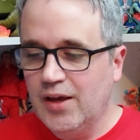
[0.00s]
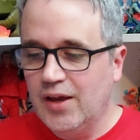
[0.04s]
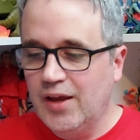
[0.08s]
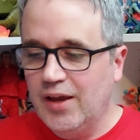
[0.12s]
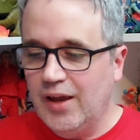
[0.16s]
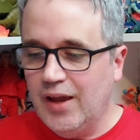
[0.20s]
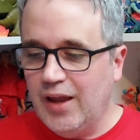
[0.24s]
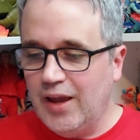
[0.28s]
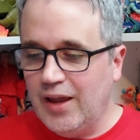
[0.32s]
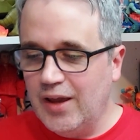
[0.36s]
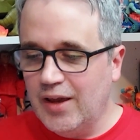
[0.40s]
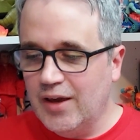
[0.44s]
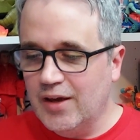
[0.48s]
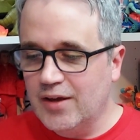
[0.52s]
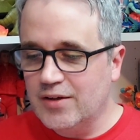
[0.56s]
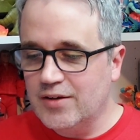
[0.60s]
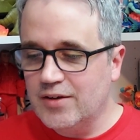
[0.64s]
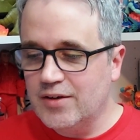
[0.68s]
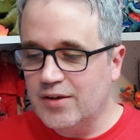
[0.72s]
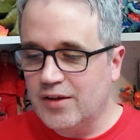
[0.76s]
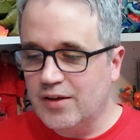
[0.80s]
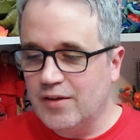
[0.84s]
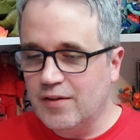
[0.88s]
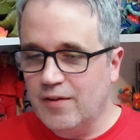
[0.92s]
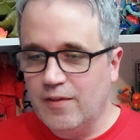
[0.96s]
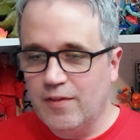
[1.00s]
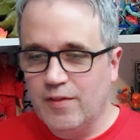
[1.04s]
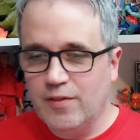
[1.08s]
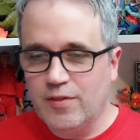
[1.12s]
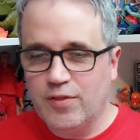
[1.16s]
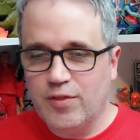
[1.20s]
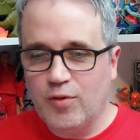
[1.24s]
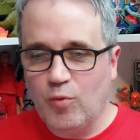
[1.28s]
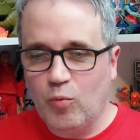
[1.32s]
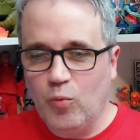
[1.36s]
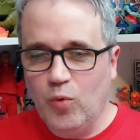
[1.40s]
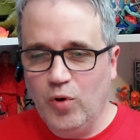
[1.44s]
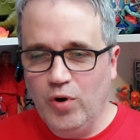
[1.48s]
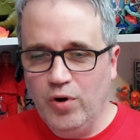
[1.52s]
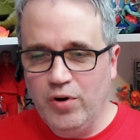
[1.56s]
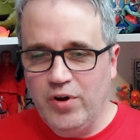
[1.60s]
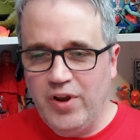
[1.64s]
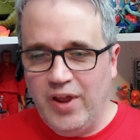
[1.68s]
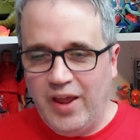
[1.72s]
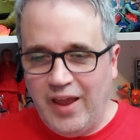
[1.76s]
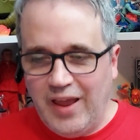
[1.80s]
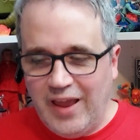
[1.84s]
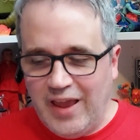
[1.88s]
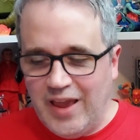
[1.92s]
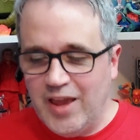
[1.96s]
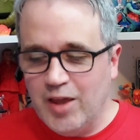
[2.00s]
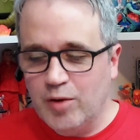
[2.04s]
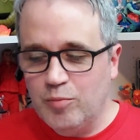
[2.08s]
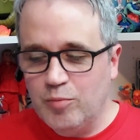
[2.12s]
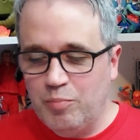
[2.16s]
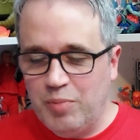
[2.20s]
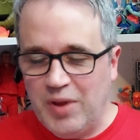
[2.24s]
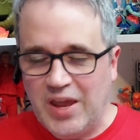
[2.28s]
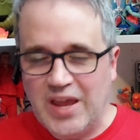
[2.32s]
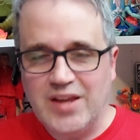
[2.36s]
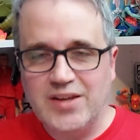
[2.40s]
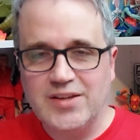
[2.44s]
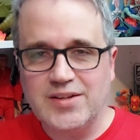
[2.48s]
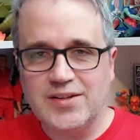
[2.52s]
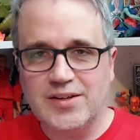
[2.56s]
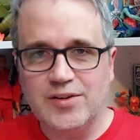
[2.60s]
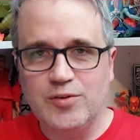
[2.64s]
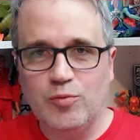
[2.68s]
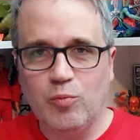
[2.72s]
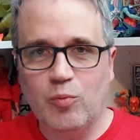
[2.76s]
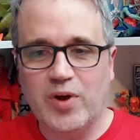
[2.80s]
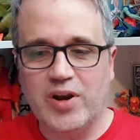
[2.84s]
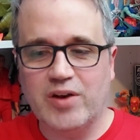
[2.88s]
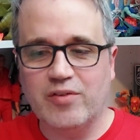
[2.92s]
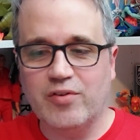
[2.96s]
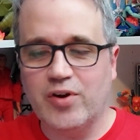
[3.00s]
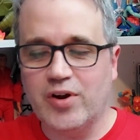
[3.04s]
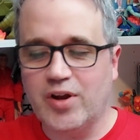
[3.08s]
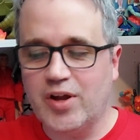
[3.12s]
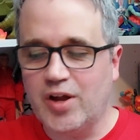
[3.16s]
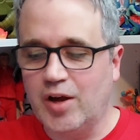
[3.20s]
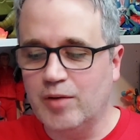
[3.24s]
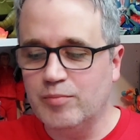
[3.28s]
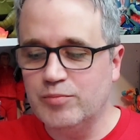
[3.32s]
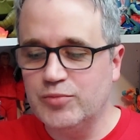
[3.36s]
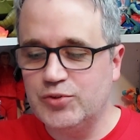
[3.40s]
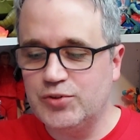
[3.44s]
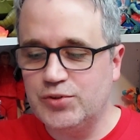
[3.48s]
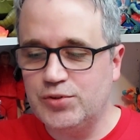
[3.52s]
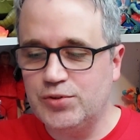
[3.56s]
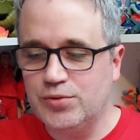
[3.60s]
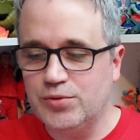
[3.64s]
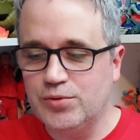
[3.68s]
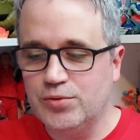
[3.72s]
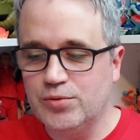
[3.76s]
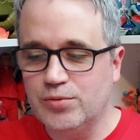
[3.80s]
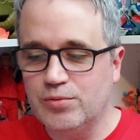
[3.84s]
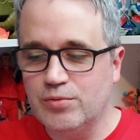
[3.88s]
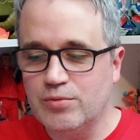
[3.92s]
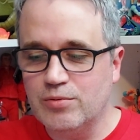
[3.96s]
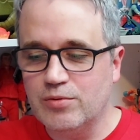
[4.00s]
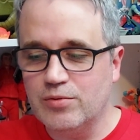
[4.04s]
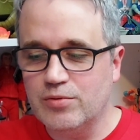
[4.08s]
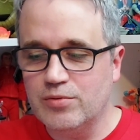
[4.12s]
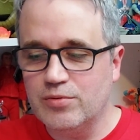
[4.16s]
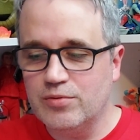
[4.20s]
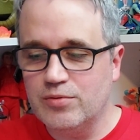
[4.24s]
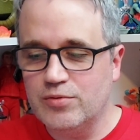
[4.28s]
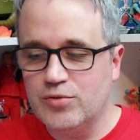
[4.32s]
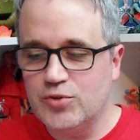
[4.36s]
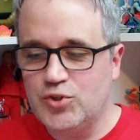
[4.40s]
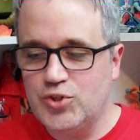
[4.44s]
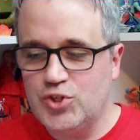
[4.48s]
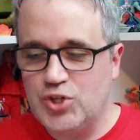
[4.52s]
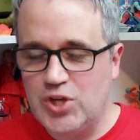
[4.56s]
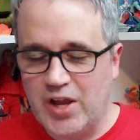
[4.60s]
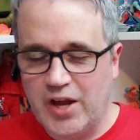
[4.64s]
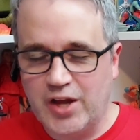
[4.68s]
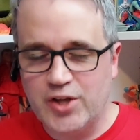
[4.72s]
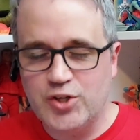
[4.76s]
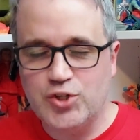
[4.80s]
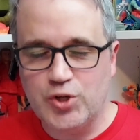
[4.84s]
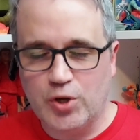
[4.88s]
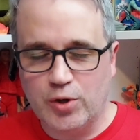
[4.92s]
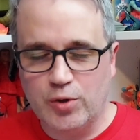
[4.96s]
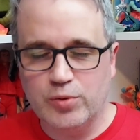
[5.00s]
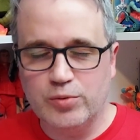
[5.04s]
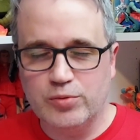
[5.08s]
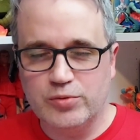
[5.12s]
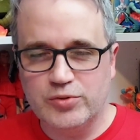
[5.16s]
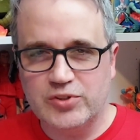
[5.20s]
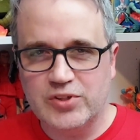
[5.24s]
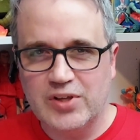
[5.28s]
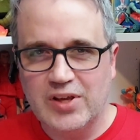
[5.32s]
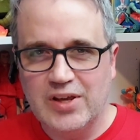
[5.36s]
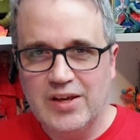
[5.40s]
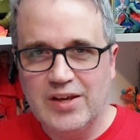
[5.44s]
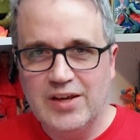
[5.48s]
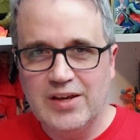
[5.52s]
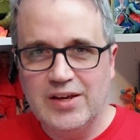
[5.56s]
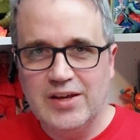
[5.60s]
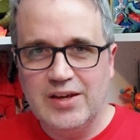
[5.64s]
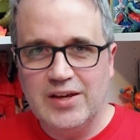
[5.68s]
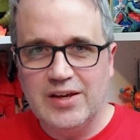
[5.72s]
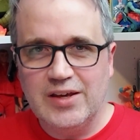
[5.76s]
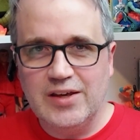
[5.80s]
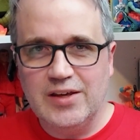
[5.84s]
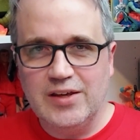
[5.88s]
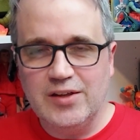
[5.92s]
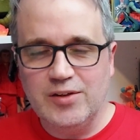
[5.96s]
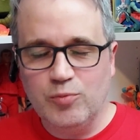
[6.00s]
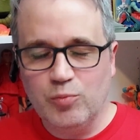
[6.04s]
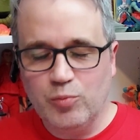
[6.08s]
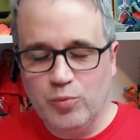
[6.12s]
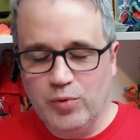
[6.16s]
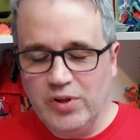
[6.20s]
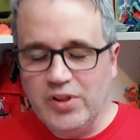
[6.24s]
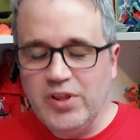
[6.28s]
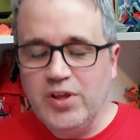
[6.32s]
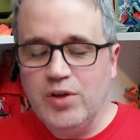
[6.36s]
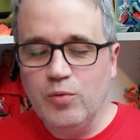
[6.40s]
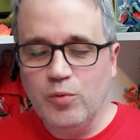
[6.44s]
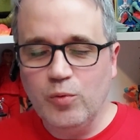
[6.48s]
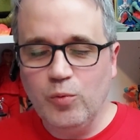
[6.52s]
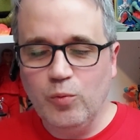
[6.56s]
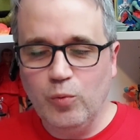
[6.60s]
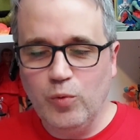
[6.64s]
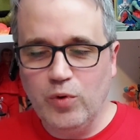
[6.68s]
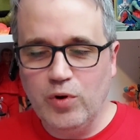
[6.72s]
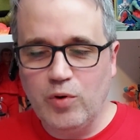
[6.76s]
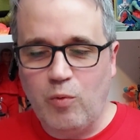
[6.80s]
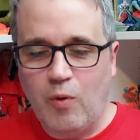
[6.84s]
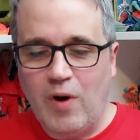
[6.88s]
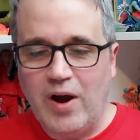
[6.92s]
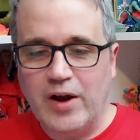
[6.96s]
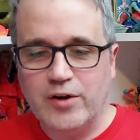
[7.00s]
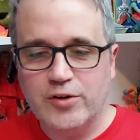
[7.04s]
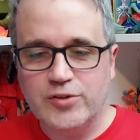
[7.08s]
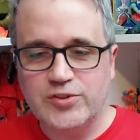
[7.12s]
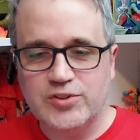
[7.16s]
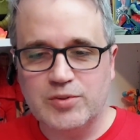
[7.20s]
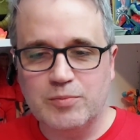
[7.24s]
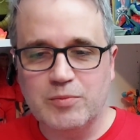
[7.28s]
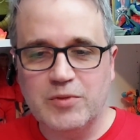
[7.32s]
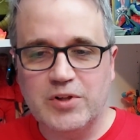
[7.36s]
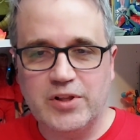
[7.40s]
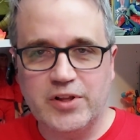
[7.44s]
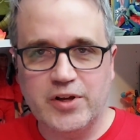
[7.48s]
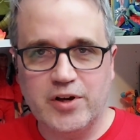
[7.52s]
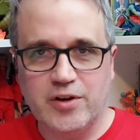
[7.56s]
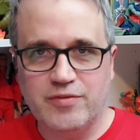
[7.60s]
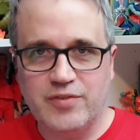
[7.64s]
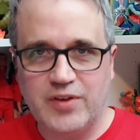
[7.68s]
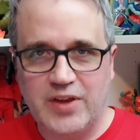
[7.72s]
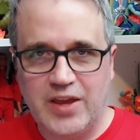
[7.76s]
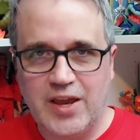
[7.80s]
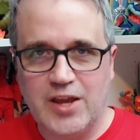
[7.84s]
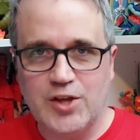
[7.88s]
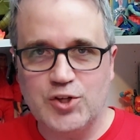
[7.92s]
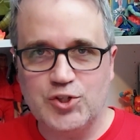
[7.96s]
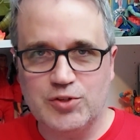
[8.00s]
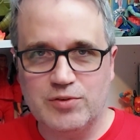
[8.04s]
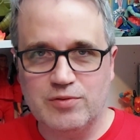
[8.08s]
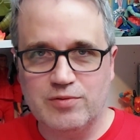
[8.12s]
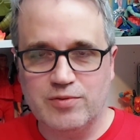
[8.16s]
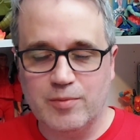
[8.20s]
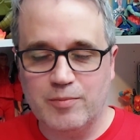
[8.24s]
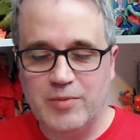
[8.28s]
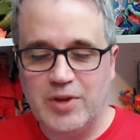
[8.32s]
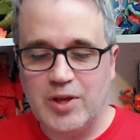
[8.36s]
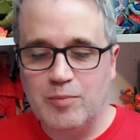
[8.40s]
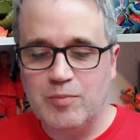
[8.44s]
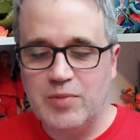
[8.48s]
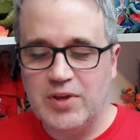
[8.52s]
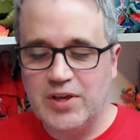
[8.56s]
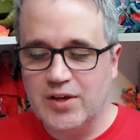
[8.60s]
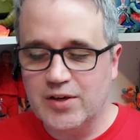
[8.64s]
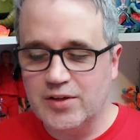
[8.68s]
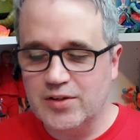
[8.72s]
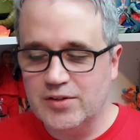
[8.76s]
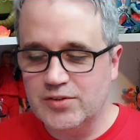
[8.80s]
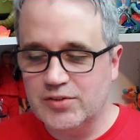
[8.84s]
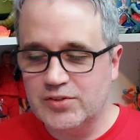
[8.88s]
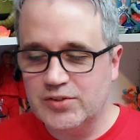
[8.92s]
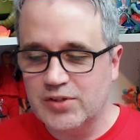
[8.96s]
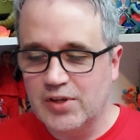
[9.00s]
And the word hand-painted, whenever it comes to G.I. Joes, it really requires some clarification for me, because